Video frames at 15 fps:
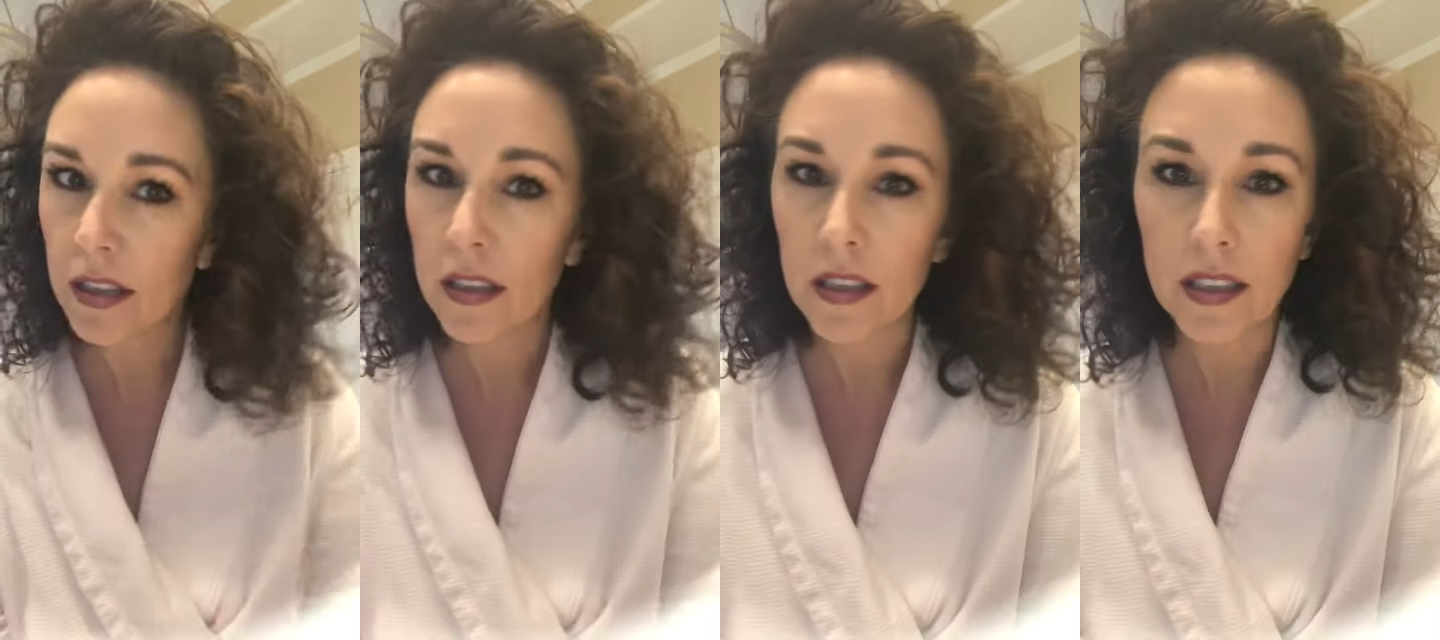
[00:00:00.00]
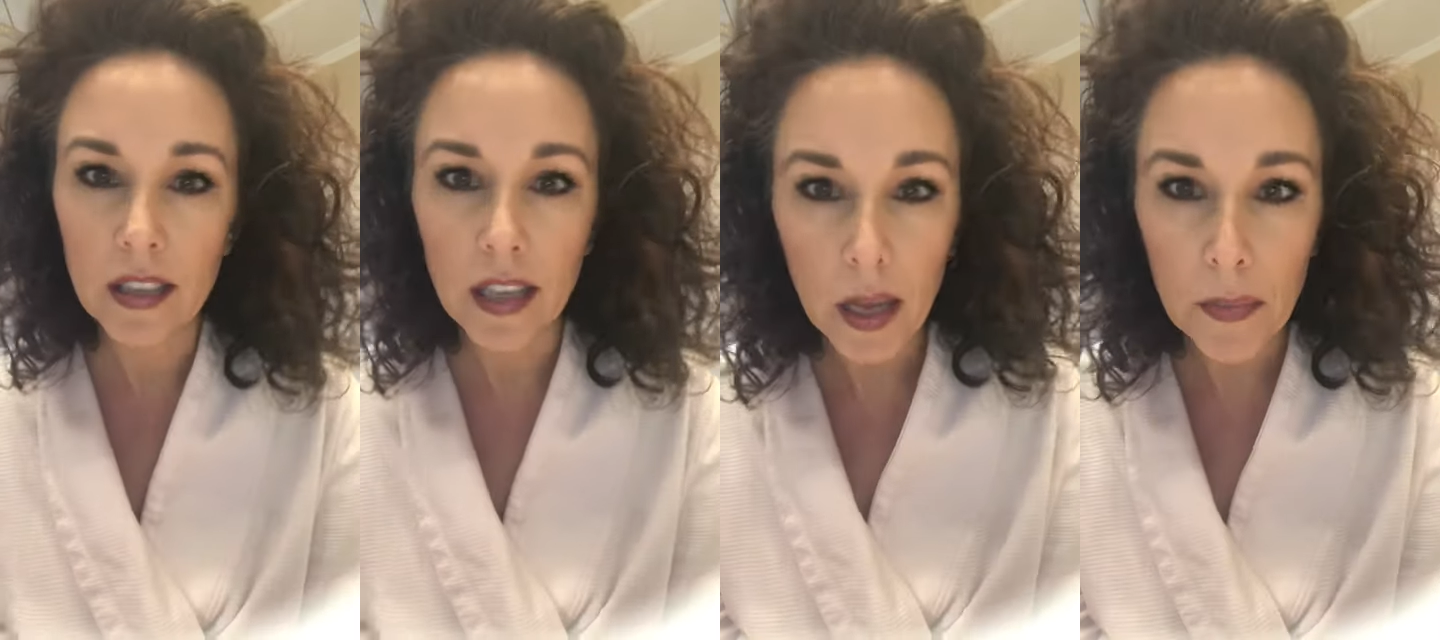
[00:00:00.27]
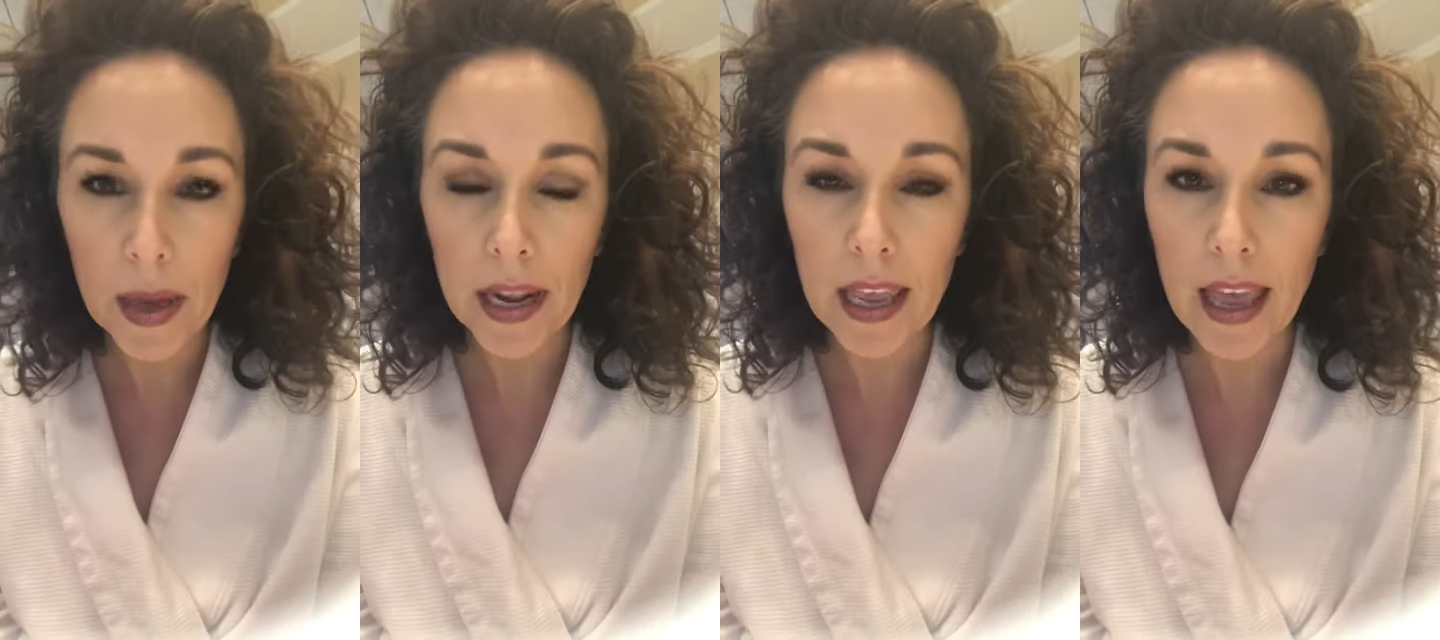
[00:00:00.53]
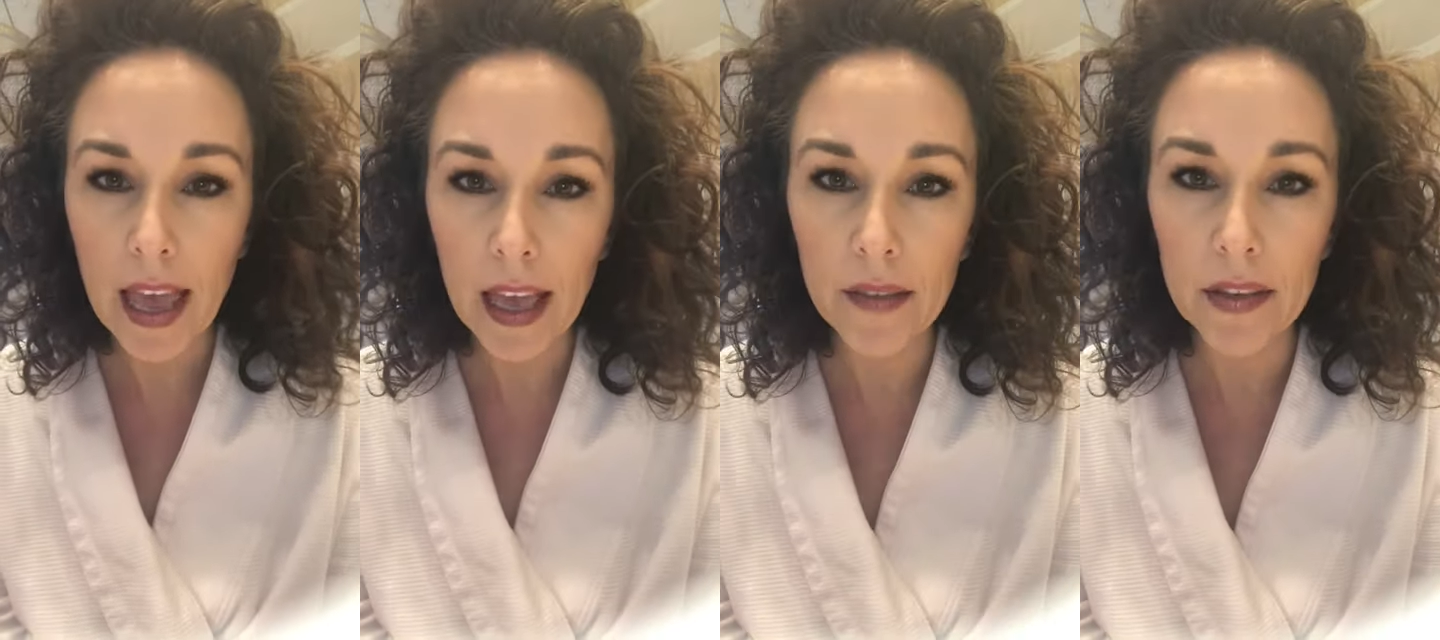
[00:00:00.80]
does anybody
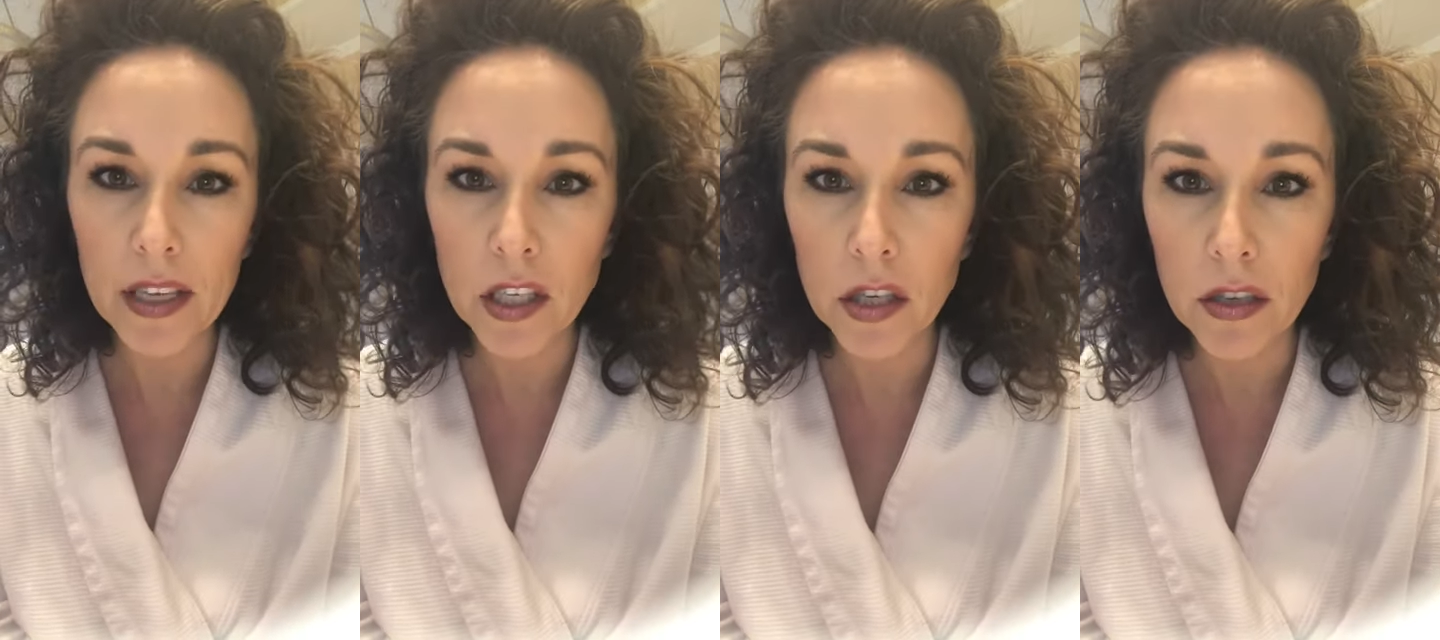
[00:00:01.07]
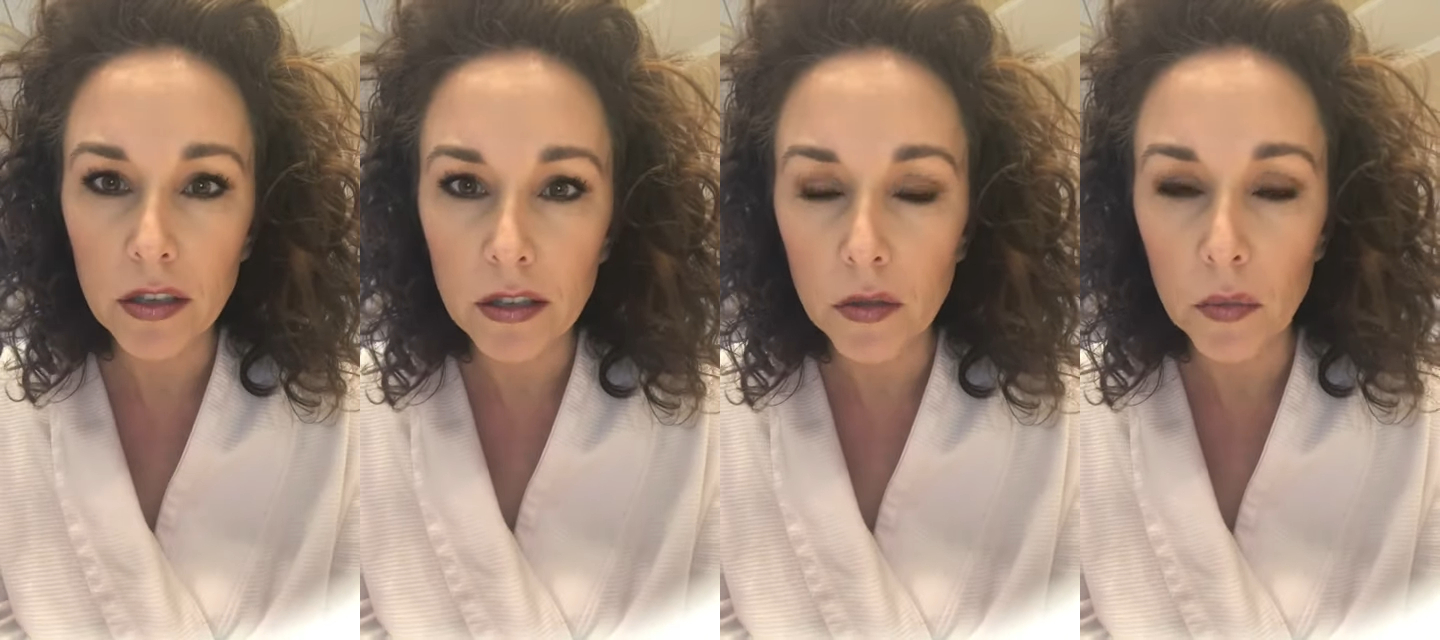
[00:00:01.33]
have issues